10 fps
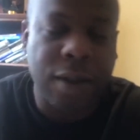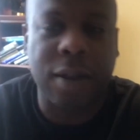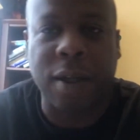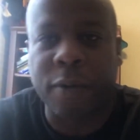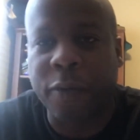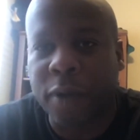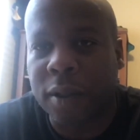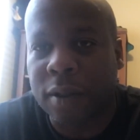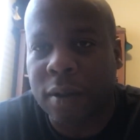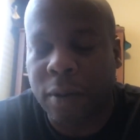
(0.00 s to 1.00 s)

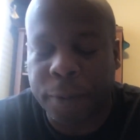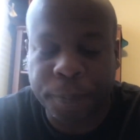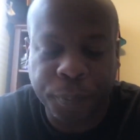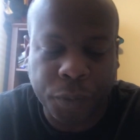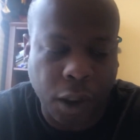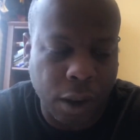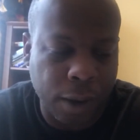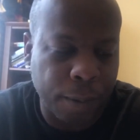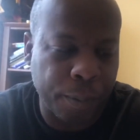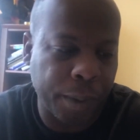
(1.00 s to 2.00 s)
750. So uh,
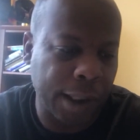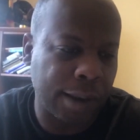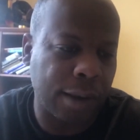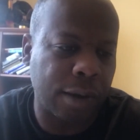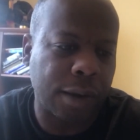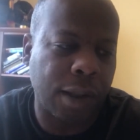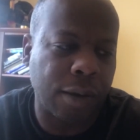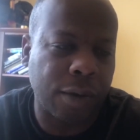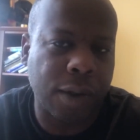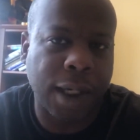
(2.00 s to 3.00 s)
I'm basically going to
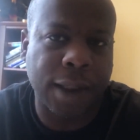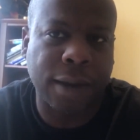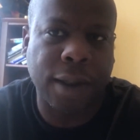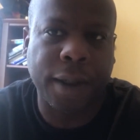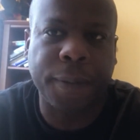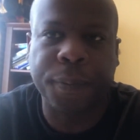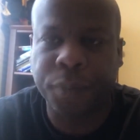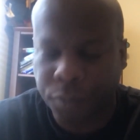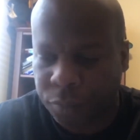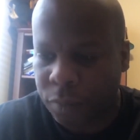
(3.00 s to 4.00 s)
talk to you guys today
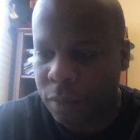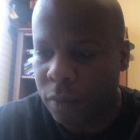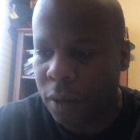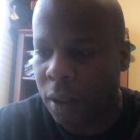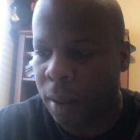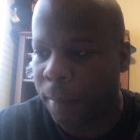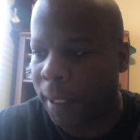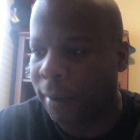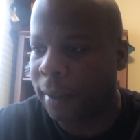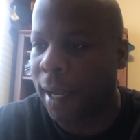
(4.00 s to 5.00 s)

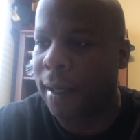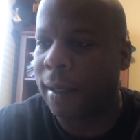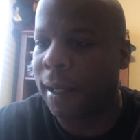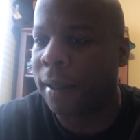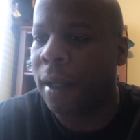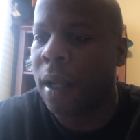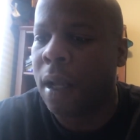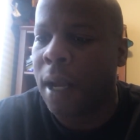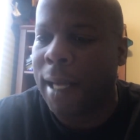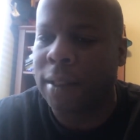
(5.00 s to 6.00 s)
about kind of like
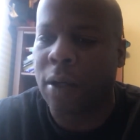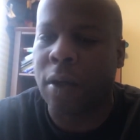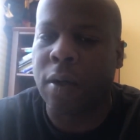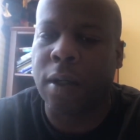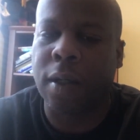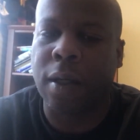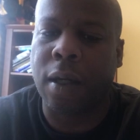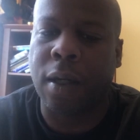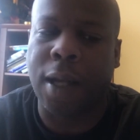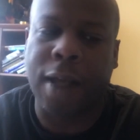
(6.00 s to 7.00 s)
I saw
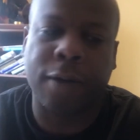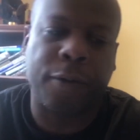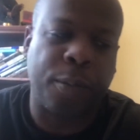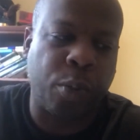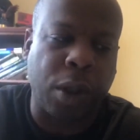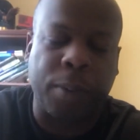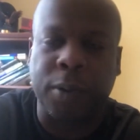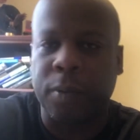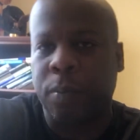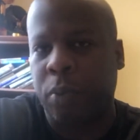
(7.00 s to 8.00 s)
a lot of
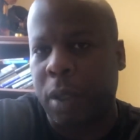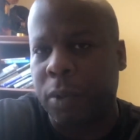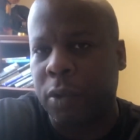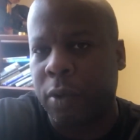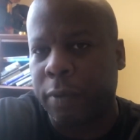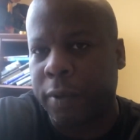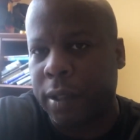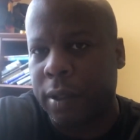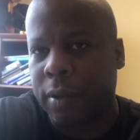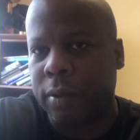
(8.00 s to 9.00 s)
preparatory
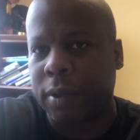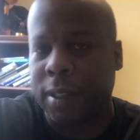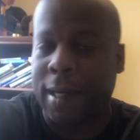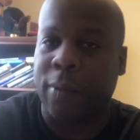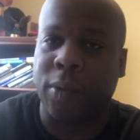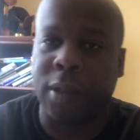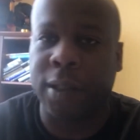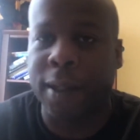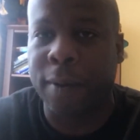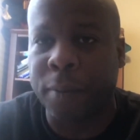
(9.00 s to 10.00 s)
videos and that
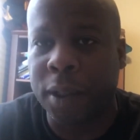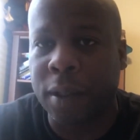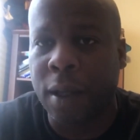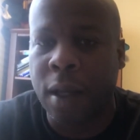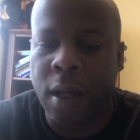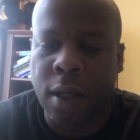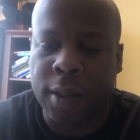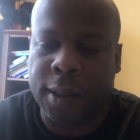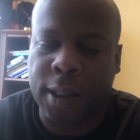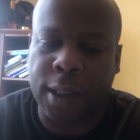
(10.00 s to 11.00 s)
really helped me
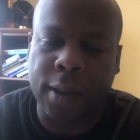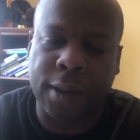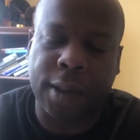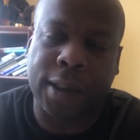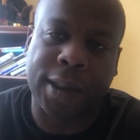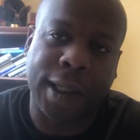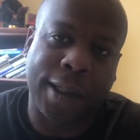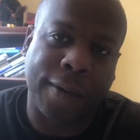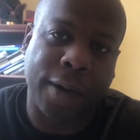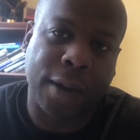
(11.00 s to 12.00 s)
seeing the
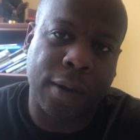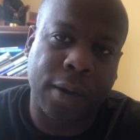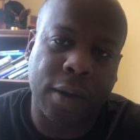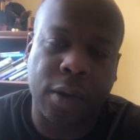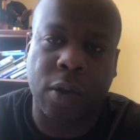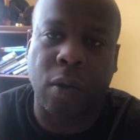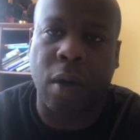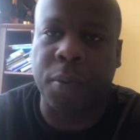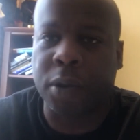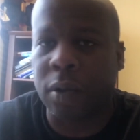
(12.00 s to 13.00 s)
success of others. So
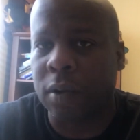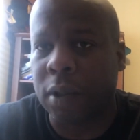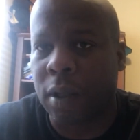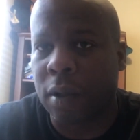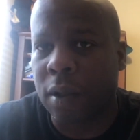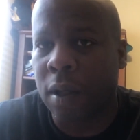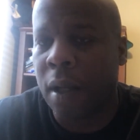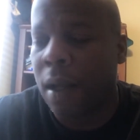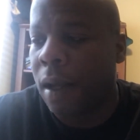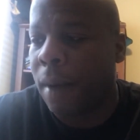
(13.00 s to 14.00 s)
I'm just going to talk
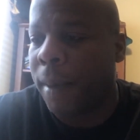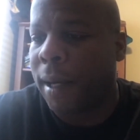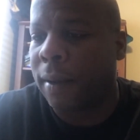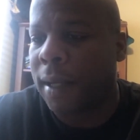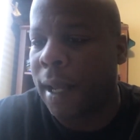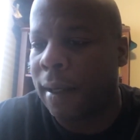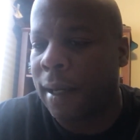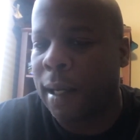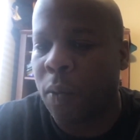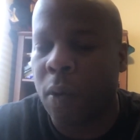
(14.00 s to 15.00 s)
about kind of
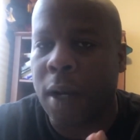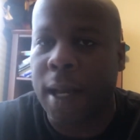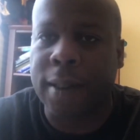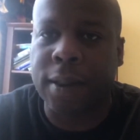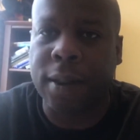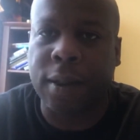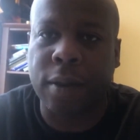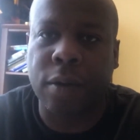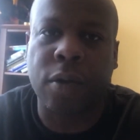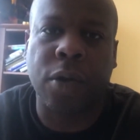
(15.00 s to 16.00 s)
like what I
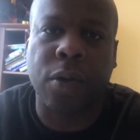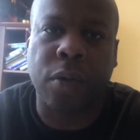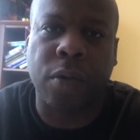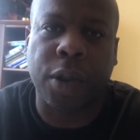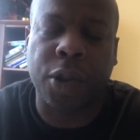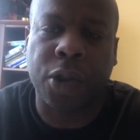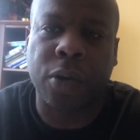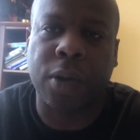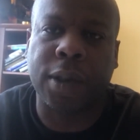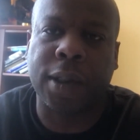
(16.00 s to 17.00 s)
did to ensure